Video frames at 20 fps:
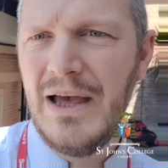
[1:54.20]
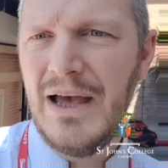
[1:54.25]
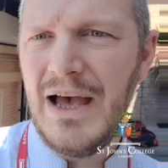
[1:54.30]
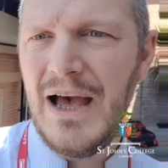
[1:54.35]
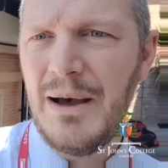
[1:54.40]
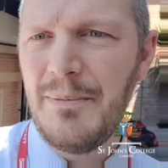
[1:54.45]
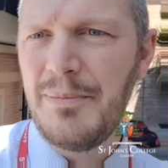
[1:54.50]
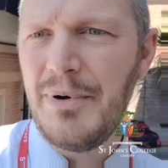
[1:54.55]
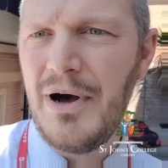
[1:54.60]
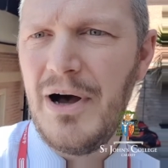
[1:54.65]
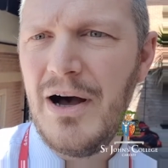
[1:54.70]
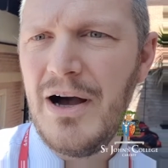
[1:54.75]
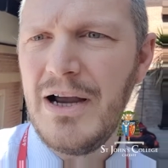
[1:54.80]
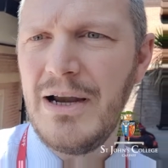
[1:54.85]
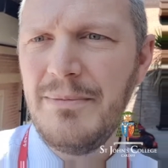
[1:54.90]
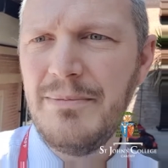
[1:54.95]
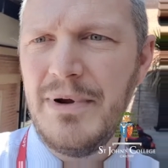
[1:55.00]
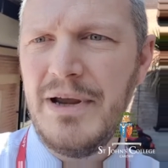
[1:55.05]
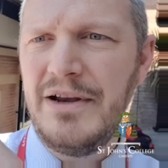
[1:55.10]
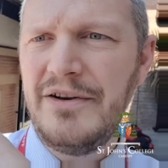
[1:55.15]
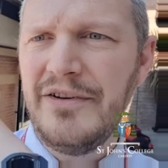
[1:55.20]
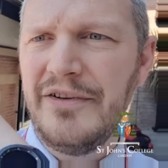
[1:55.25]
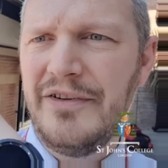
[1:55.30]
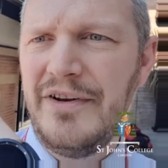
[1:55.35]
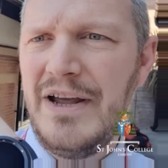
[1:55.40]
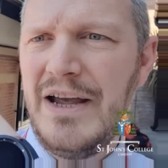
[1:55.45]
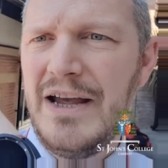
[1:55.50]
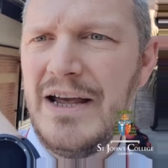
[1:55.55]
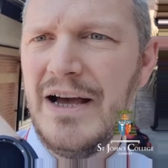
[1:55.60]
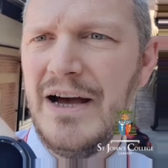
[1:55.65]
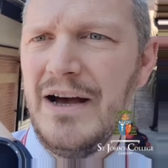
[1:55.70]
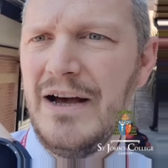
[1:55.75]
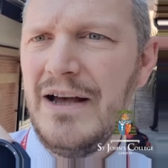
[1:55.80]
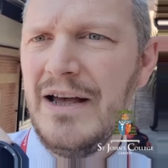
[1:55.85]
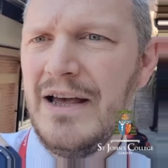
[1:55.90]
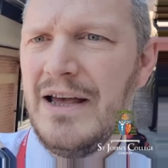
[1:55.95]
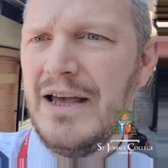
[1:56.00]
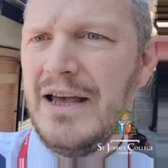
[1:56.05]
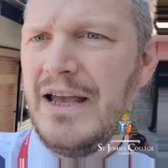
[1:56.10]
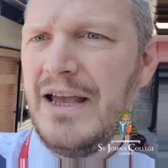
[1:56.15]
And behind me, just here,
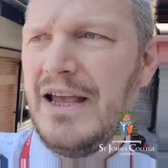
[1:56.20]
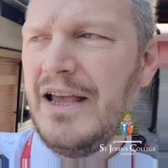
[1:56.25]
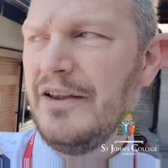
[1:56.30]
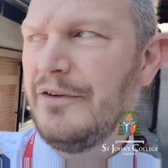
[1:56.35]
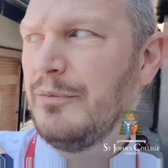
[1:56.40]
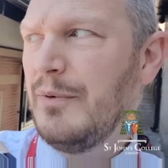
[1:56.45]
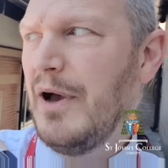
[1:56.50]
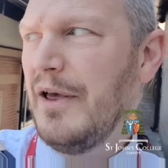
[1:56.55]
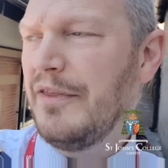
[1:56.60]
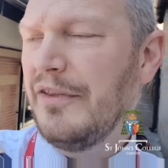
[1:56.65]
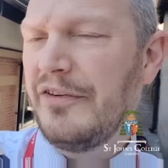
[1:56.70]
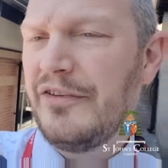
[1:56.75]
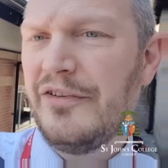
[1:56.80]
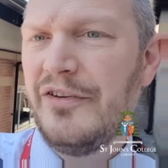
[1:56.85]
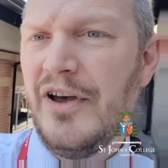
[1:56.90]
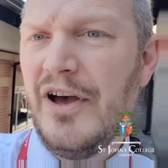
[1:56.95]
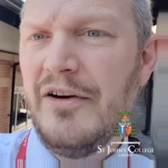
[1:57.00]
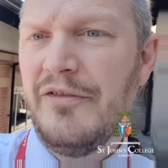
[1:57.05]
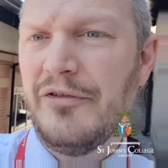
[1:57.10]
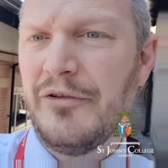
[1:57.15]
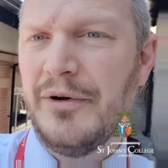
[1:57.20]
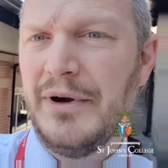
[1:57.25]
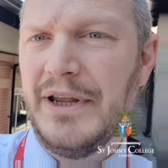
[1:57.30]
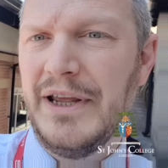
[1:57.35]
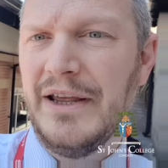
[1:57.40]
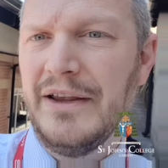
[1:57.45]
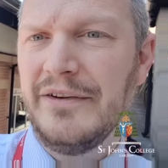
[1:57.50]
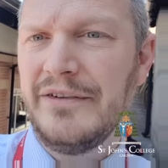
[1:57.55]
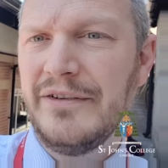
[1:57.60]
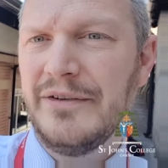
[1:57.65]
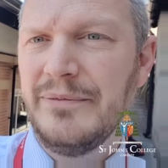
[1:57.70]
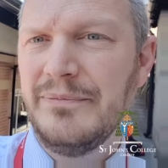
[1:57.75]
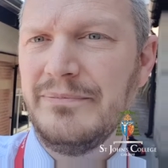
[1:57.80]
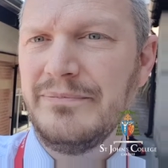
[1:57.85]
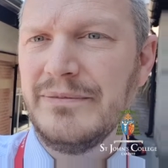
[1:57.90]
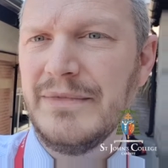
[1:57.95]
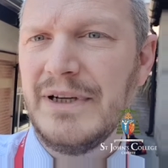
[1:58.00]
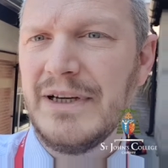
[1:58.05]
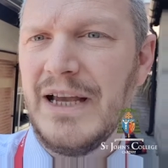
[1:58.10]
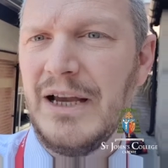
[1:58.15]
is where the servery is.
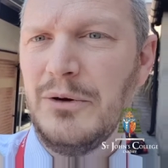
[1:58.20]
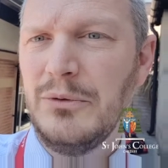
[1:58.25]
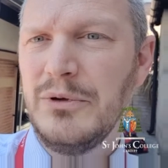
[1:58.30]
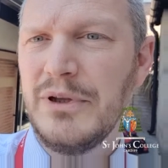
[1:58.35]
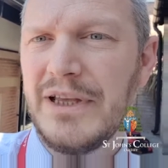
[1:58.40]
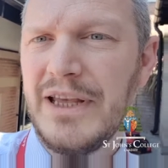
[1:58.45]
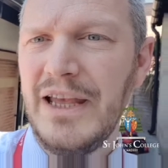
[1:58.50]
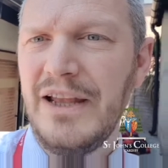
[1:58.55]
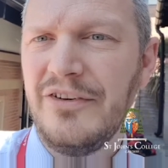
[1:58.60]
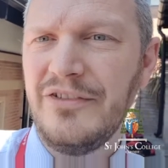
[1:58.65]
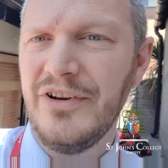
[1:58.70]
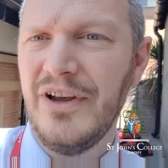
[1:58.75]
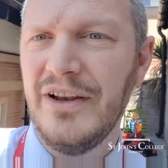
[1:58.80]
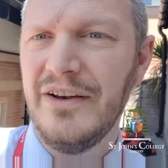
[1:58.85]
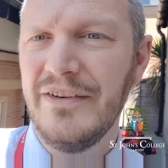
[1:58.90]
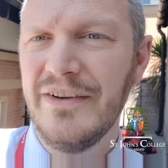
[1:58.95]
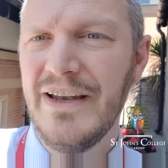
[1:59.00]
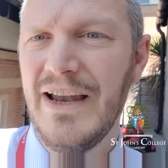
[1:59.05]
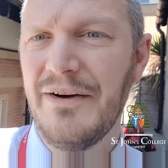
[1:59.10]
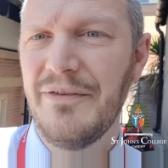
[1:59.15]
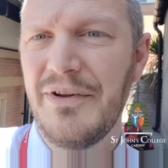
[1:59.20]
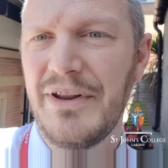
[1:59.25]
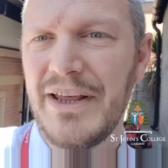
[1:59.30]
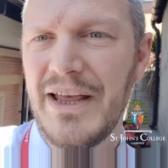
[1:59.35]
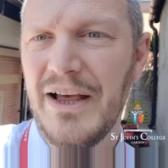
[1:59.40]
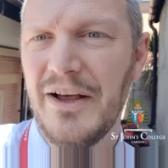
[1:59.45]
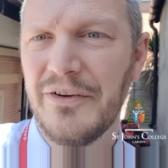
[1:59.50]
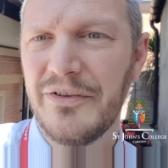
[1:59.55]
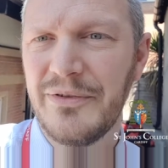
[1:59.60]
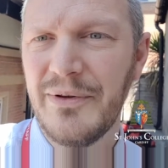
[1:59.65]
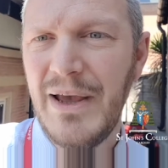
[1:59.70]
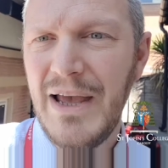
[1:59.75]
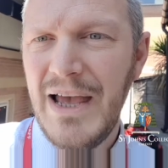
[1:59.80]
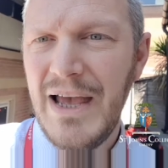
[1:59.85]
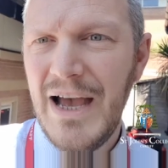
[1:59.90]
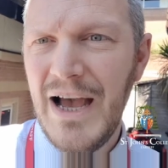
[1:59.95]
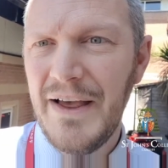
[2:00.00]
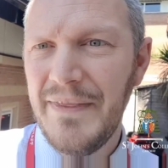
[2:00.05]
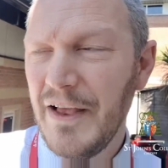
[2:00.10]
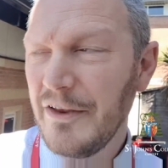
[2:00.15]
Okay, all the kitchens and everything else.
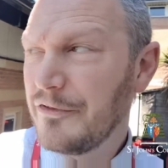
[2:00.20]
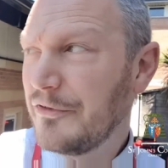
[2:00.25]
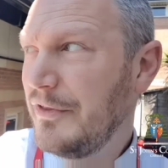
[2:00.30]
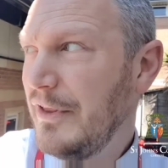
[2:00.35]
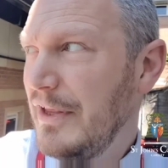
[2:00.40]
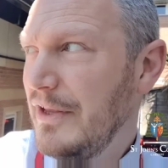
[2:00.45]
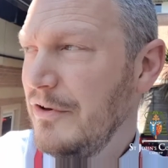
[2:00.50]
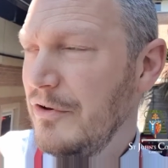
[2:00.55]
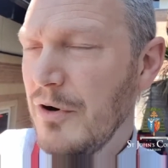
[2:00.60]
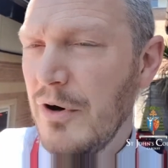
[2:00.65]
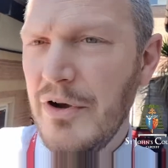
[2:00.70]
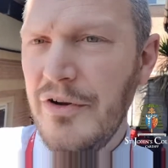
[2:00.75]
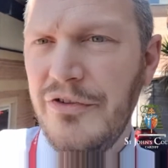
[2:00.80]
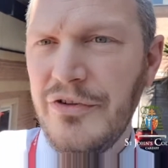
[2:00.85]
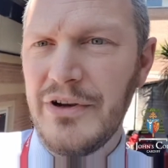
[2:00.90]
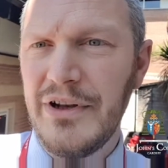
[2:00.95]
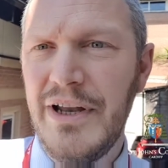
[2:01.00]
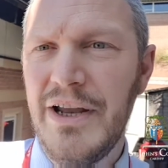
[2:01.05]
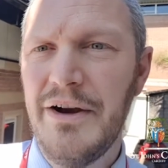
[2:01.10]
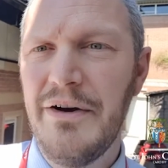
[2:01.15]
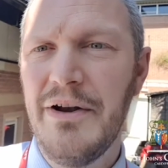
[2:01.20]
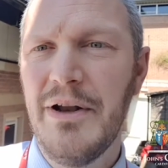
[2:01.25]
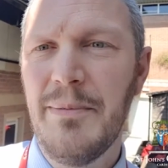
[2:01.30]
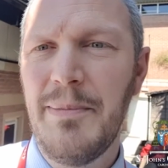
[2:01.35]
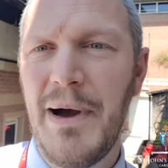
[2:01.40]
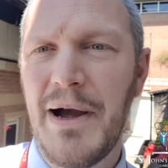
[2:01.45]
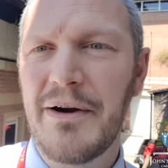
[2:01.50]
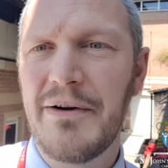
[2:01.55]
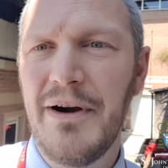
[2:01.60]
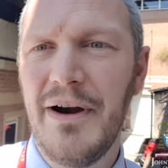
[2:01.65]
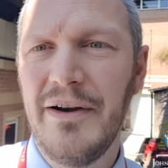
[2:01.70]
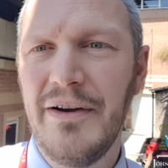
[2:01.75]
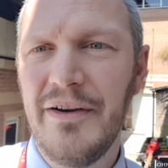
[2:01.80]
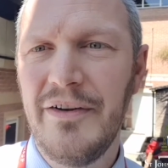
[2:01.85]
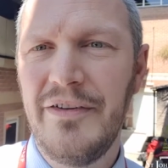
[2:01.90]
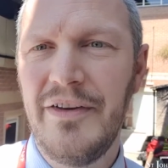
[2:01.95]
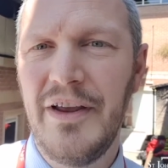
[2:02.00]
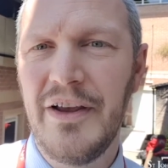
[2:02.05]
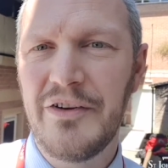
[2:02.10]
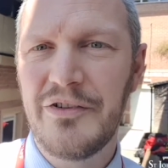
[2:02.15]
And that's the noise you can hear in the background,
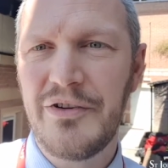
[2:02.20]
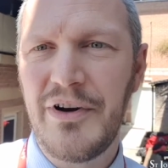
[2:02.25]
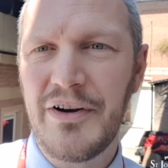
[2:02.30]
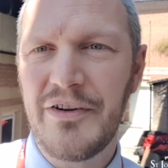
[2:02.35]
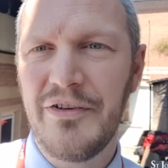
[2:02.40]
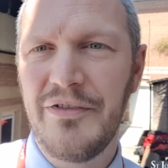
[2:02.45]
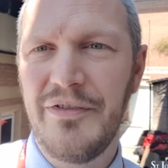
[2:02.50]
is the extractor